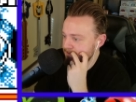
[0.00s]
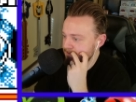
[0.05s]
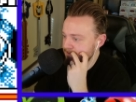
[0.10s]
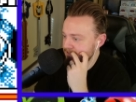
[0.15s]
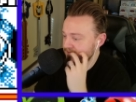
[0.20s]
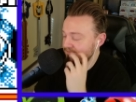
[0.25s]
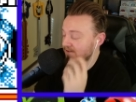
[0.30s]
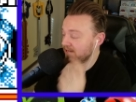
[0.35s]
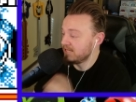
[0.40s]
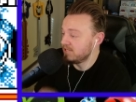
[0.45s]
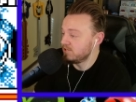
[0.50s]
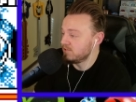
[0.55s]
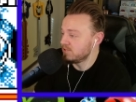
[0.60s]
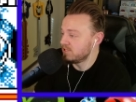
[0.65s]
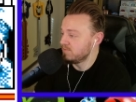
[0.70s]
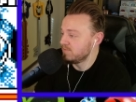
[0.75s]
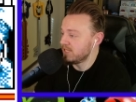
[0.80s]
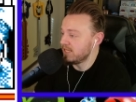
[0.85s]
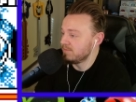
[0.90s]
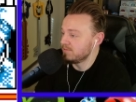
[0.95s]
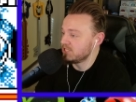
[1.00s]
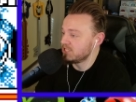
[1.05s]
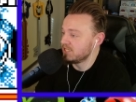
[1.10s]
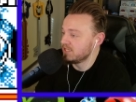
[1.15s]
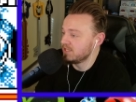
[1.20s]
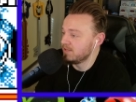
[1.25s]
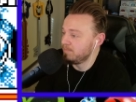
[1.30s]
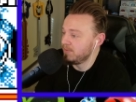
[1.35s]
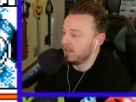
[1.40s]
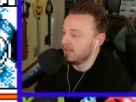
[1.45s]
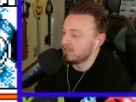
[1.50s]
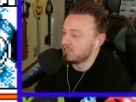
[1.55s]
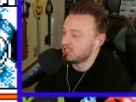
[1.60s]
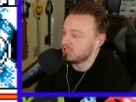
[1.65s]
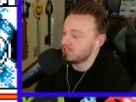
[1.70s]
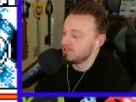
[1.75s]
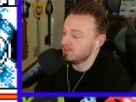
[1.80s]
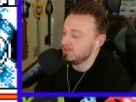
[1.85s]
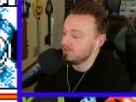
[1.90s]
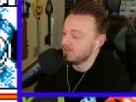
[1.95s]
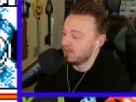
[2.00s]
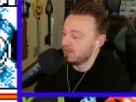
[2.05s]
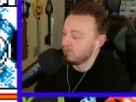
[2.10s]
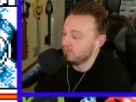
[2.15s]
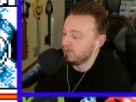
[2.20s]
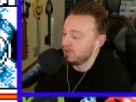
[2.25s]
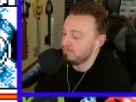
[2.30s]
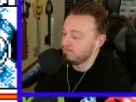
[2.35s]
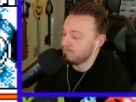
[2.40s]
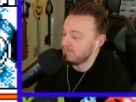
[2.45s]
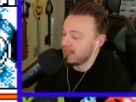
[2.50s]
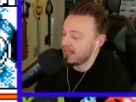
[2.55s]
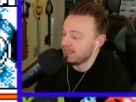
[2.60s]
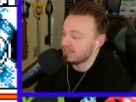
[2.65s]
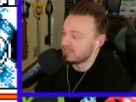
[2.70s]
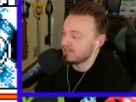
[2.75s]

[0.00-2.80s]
I can do some damage to the bench, too. That would be massive